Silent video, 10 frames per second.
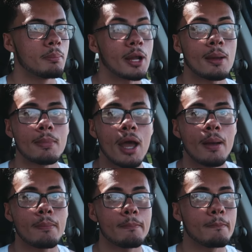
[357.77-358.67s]
but I'm
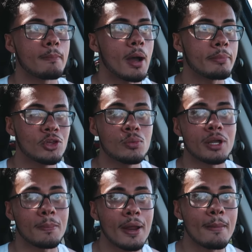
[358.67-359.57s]
not, I'm
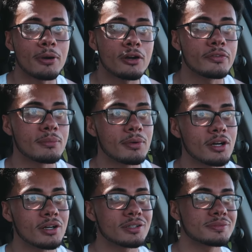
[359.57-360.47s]
human. I'm not perfect,
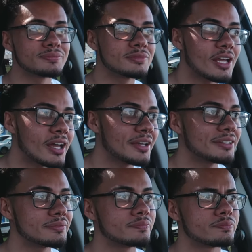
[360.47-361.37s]
bruh. Like,
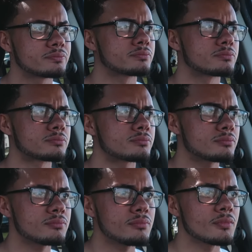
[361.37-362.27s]

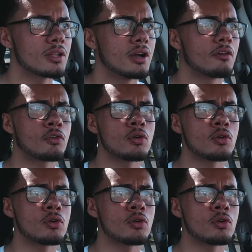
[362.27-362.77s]
of